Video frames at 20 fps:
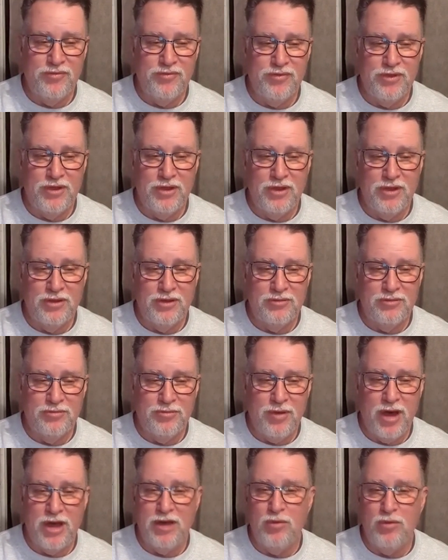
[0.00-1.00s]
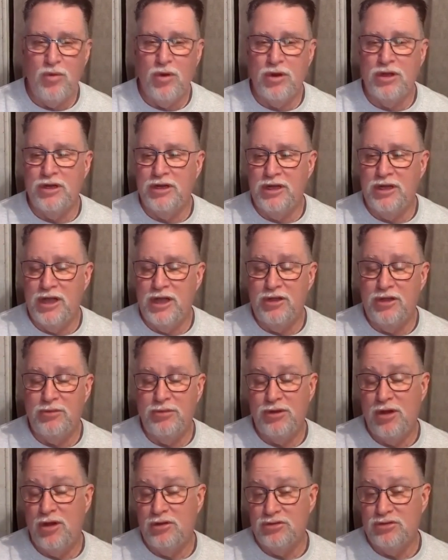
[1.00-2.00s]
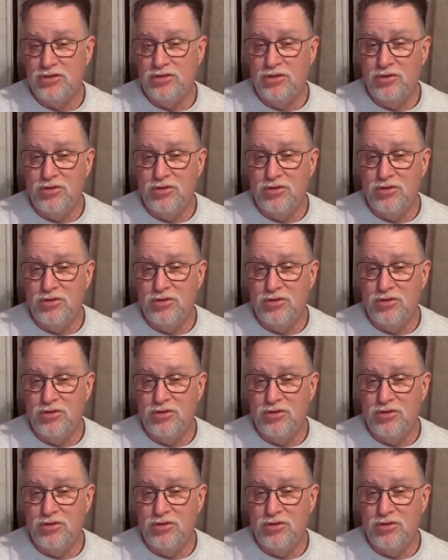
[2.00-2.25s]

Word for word: the body working together, but also